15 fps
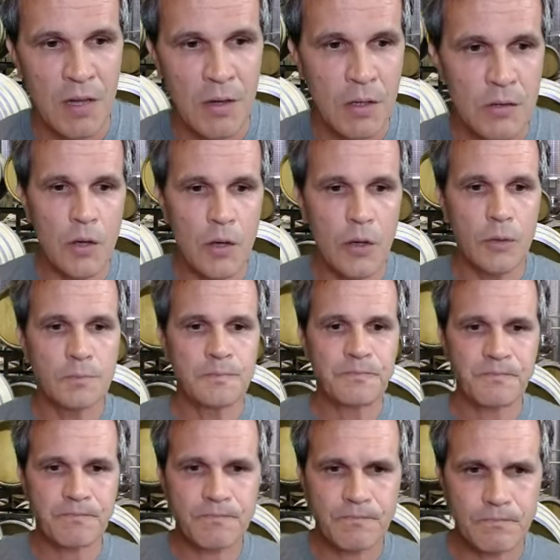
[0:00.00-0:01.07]
So
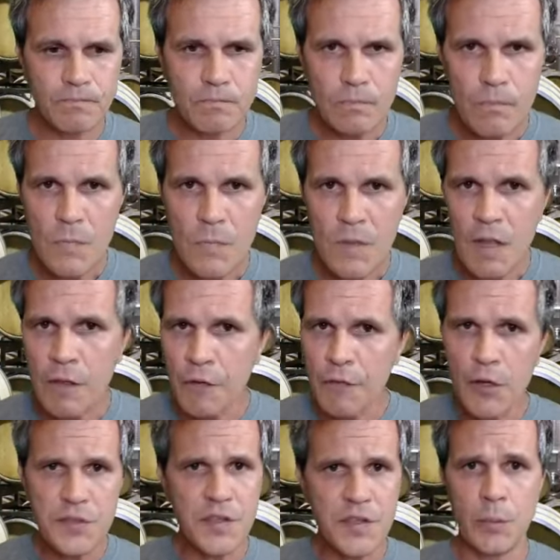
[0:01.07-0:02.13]
the
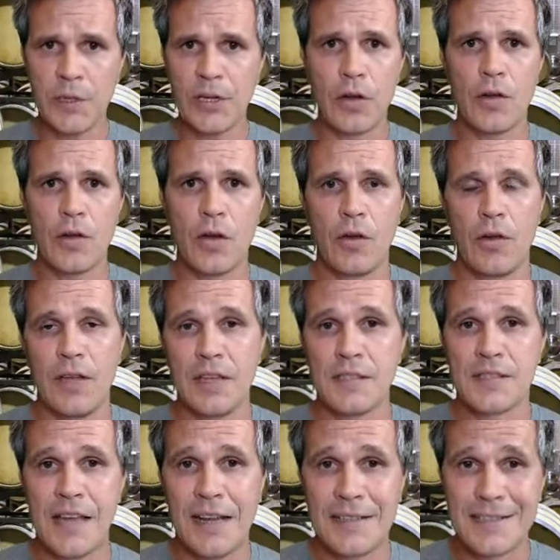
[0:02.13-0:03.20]
first thing we got to know is
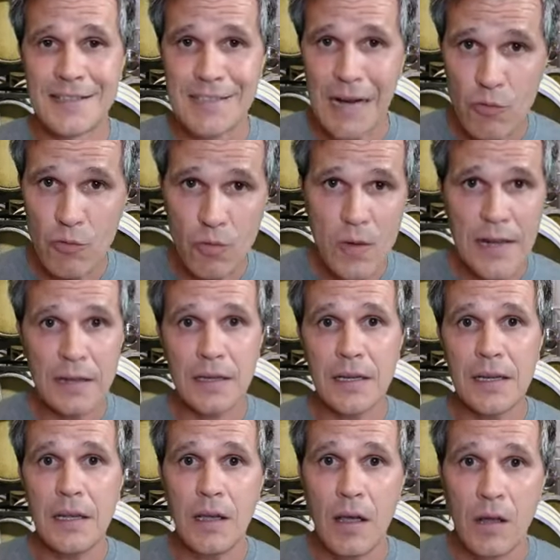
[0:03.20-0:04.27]
that it's
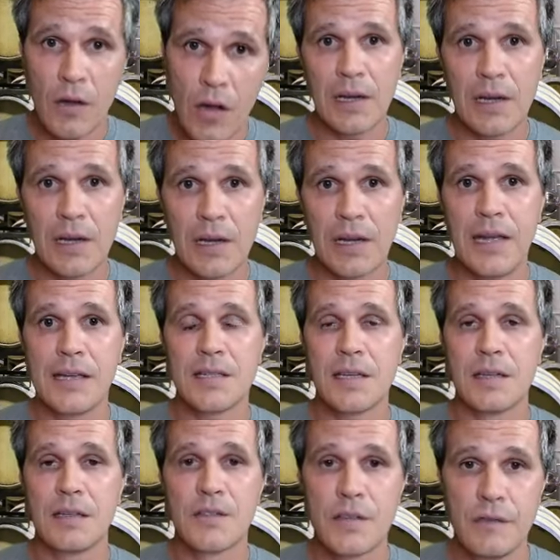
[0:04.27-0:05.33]
directly
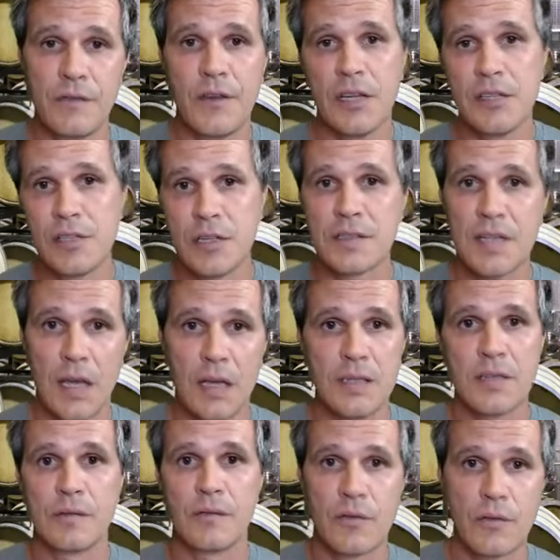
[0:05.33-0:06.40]
correlated to
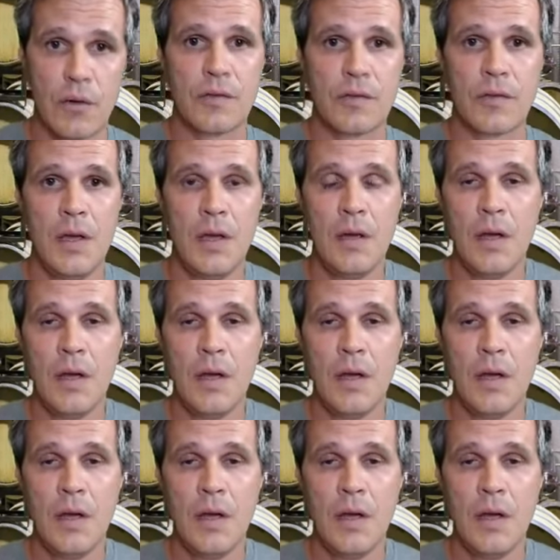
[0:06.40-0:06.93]
vegetative growth.